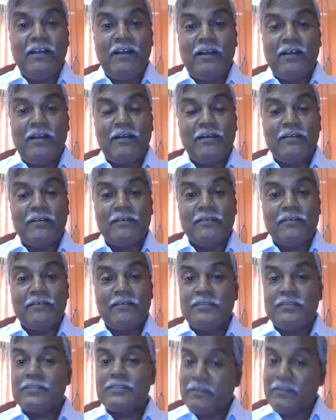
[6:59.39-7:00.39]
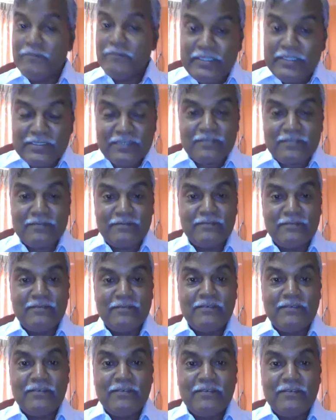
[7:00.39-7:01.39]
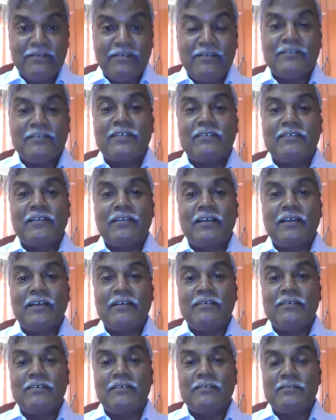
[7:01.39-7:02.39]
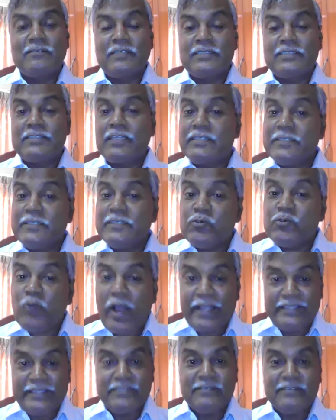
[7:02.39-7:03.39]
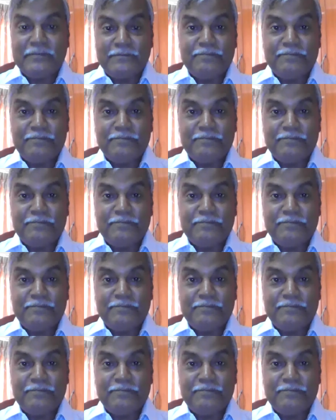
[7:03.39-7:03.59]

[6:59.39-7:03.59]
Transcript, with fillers: uh, and he is convinced that uh, there's nothing to hide.